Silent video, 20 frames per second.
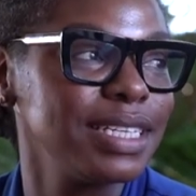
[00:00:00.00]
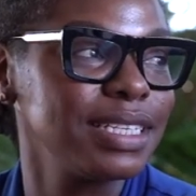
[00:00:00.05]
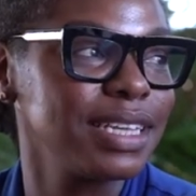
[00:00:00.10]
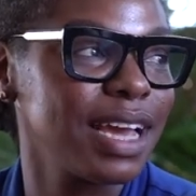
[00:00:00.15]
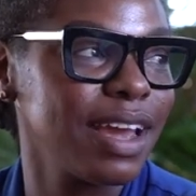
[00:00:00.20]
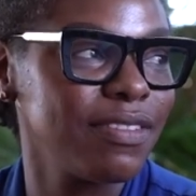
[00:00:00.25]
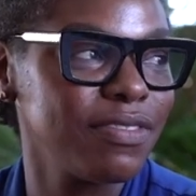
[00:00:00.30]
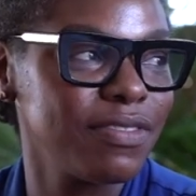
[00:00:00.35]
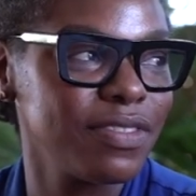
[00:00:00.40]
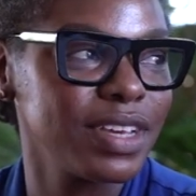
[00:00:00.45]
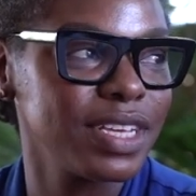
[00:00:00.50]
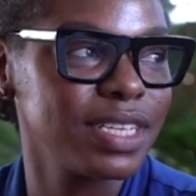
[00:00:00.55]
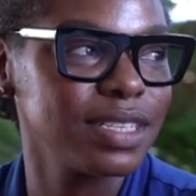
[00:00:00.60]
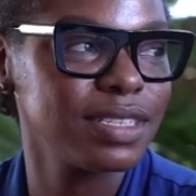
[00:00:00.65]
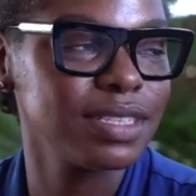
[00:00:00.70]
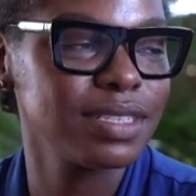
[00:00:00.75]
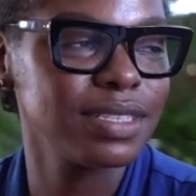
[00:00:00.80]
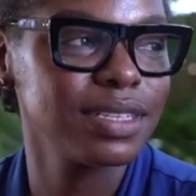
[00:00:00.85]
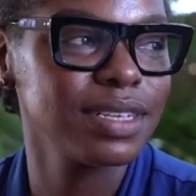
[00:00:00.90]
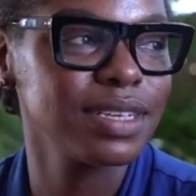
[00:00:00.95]

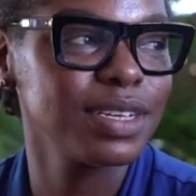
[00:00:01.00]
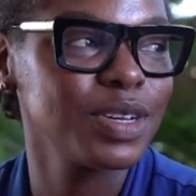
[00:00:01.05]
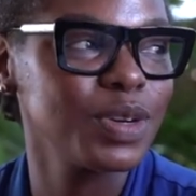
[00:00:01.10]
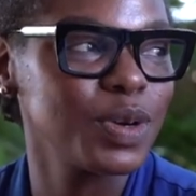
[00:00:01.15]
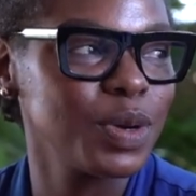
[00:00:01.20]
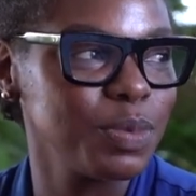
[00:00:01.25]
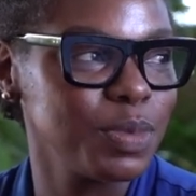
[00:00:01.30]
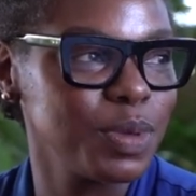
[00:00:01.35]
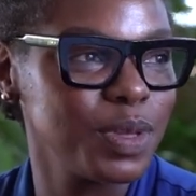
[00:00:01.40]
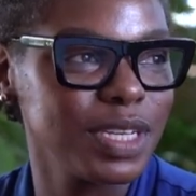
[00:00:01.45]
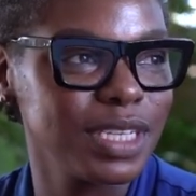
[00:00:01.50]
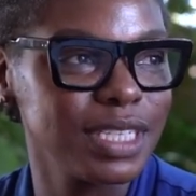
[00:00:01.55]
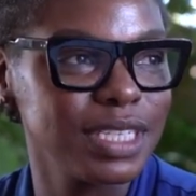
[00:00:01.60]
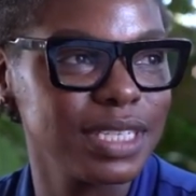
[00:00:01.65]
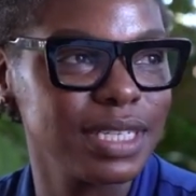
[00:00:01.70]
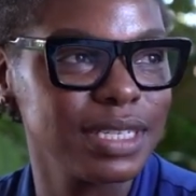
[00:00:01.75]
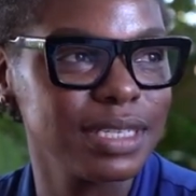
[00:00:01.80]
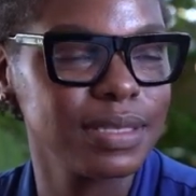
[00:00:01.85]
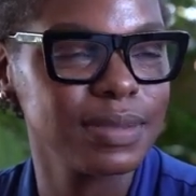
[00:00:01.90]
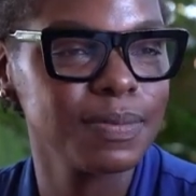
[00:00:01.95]
diverse
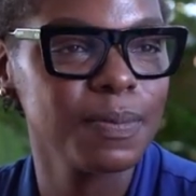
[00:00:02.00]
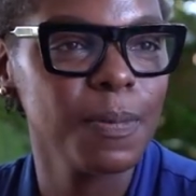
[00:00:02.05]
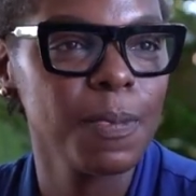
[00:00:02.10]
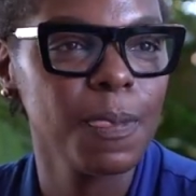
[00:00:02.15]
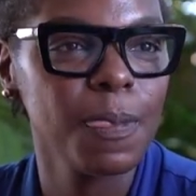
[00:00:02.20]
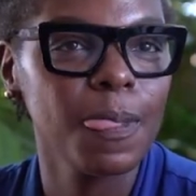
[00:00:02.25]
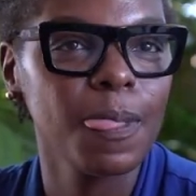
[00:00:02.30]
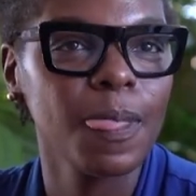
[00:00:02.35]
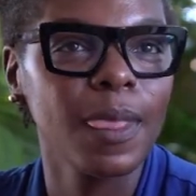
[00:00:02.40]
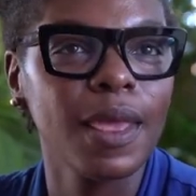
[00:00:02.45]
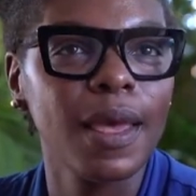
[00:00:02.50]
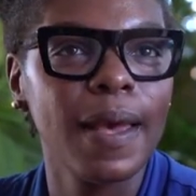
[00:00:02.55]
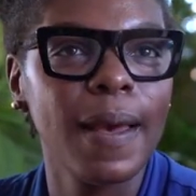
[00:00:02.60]
communities. Mm -hmm.